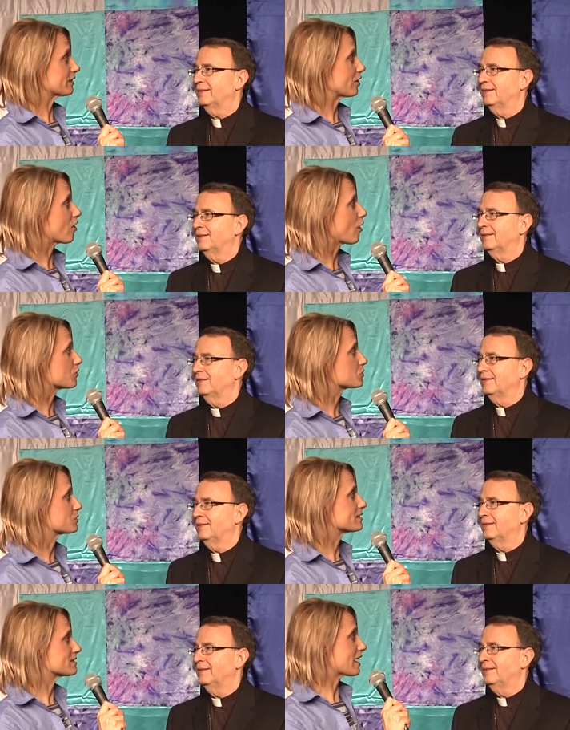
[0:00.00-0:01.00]
Speaker 1: their hearts
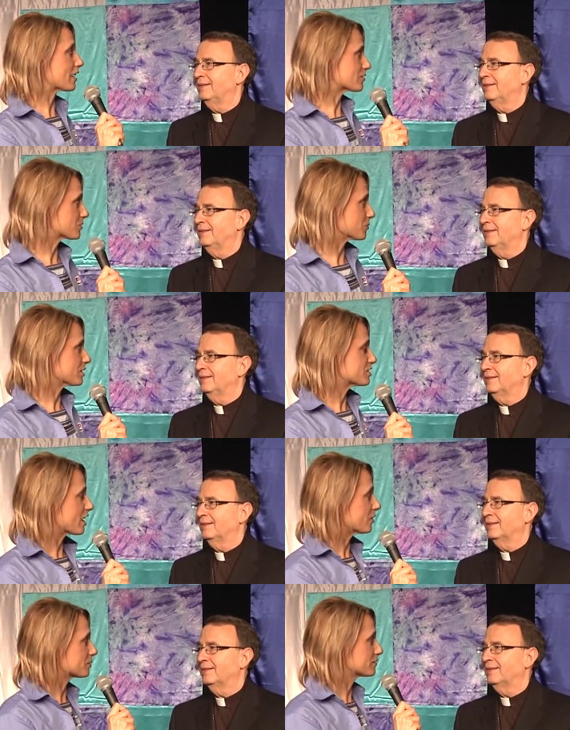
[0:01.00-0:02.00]
would desire to
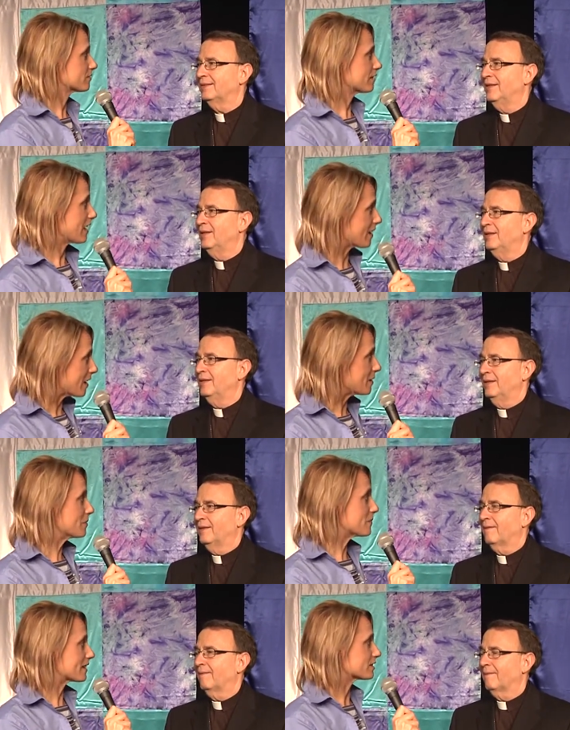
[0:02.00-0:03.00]
reach out? and
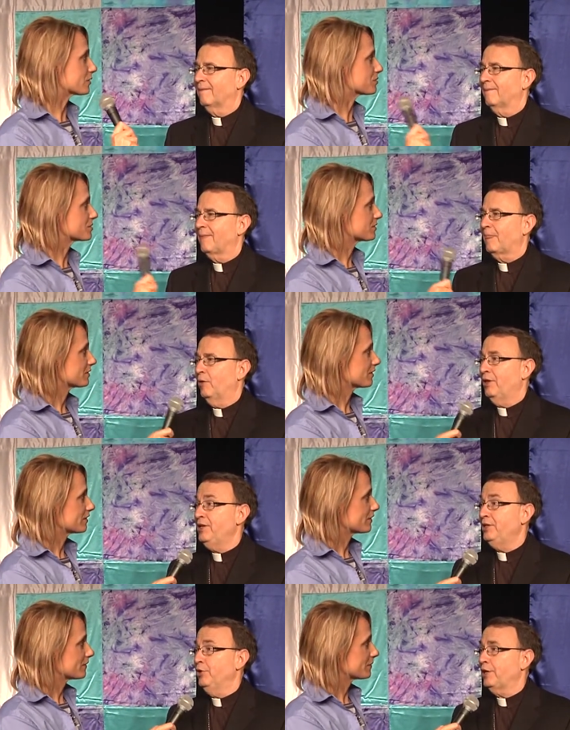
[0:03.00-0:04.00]
impact others?
Speaker 2: Well, I
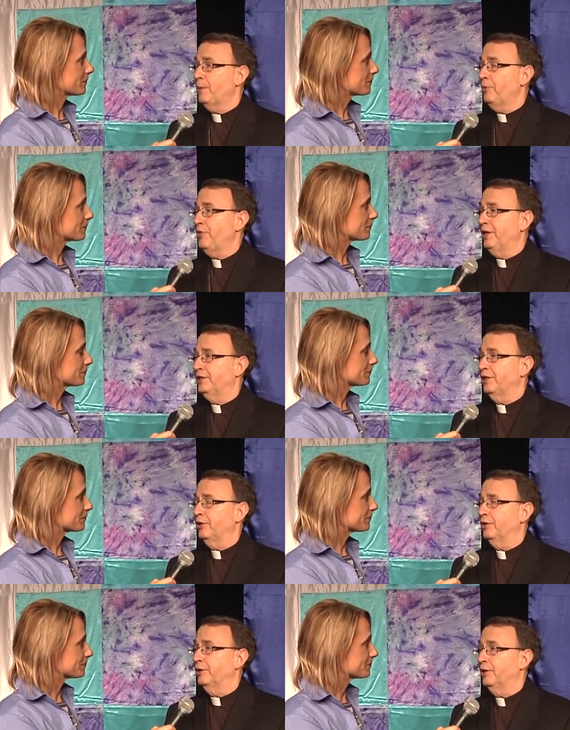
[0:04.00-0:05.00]
think there are a couple things
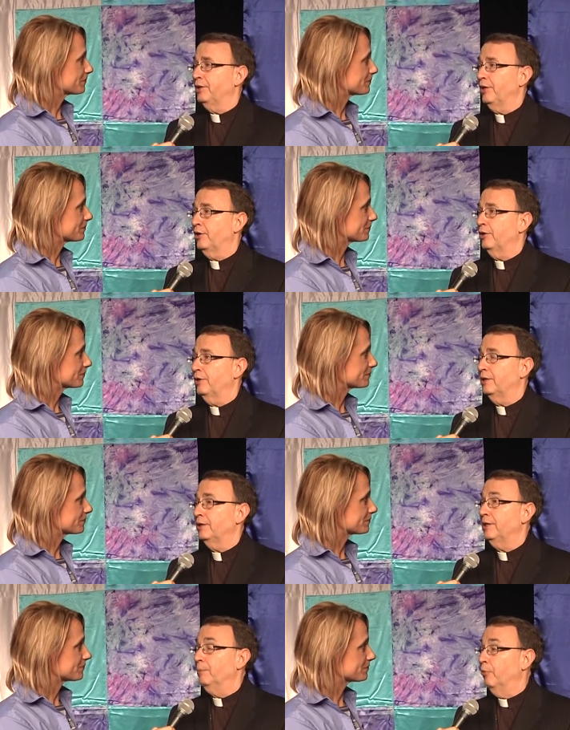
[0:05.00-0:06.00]
that are that are
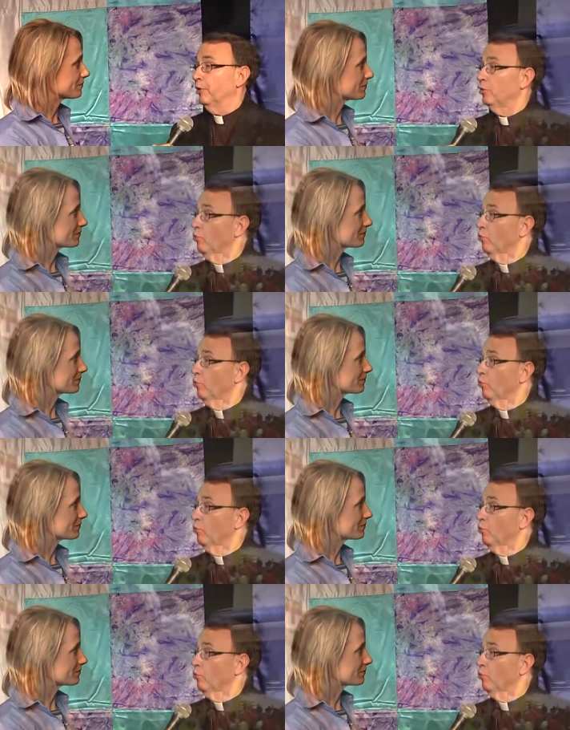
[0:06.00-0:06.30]
uh, important.